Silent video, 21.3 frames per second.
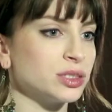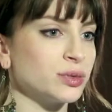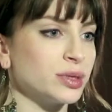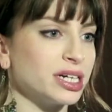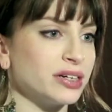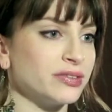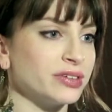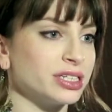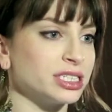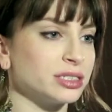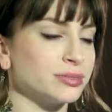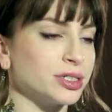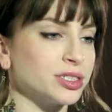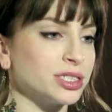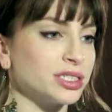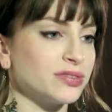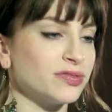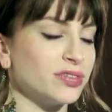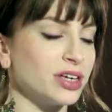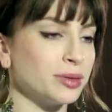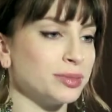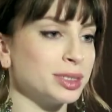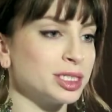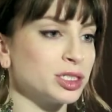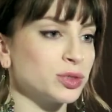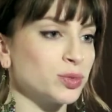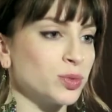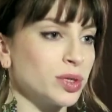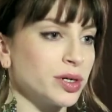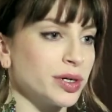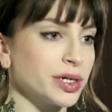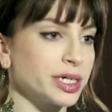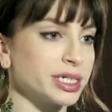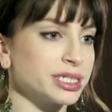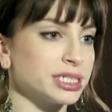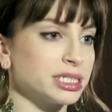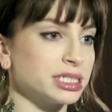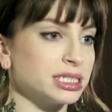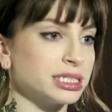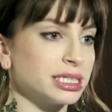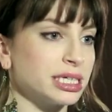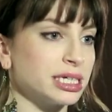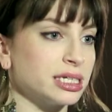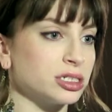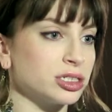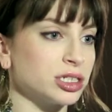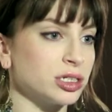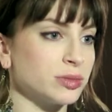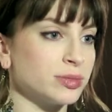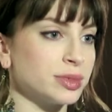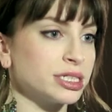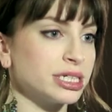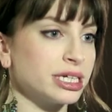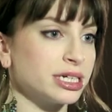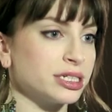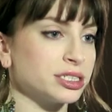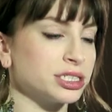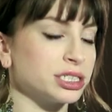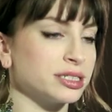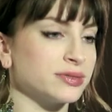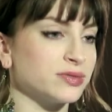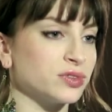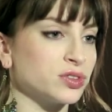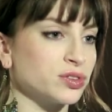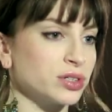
as one of his most famous works, is The Interpretation of